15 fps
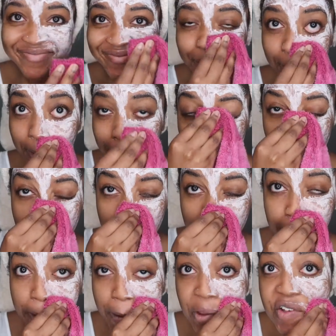So now it's
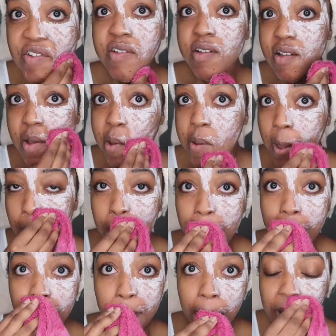been 10 minutes and
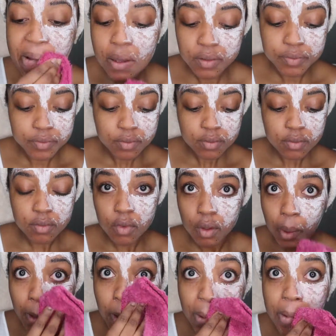I'm going to just
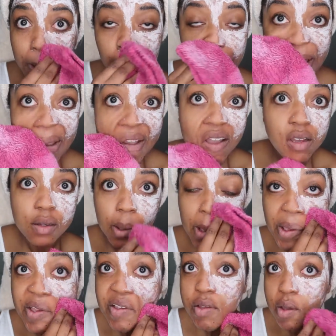use this cloth,
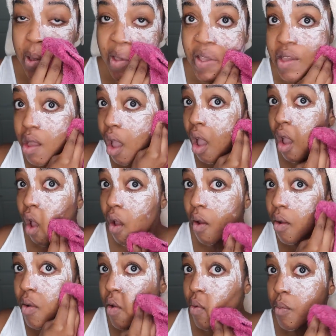this damp cloth,
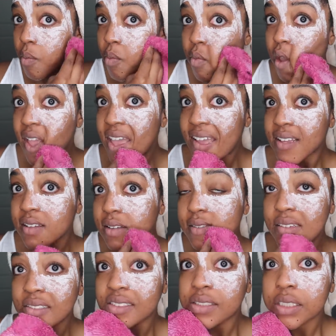um,
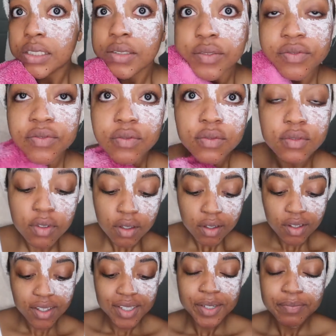to wipe
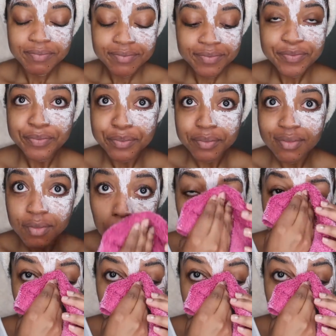off the clay mask.